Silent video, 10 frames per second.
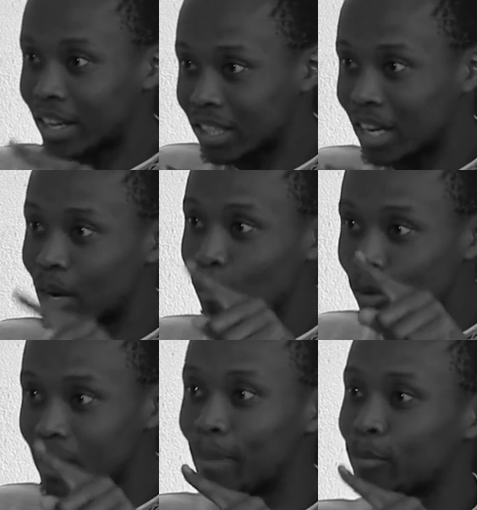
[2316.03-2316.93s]
Christian and the
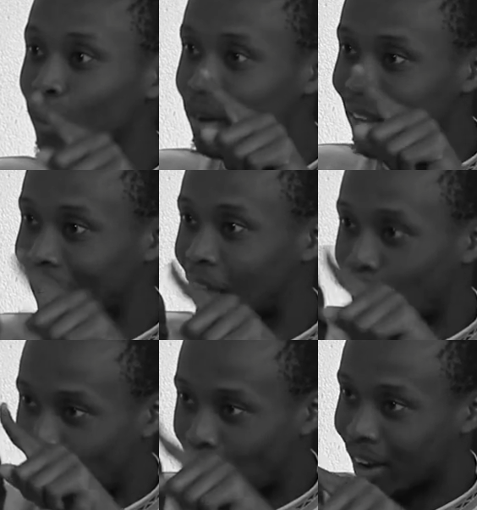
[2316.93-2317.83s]
Muslim don't even get
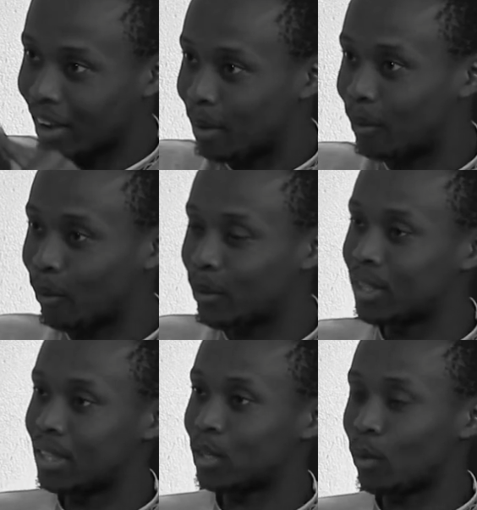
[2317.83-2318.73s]
along,
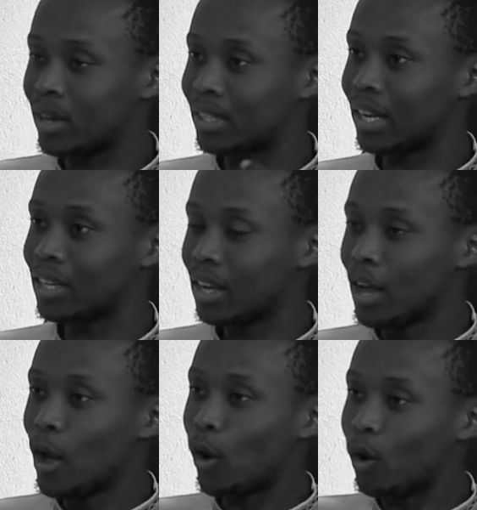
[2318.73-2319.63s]
because there's always that
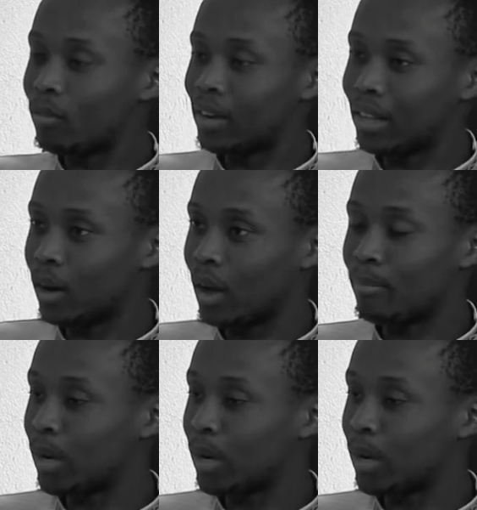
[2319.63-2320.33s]
conflict that we have.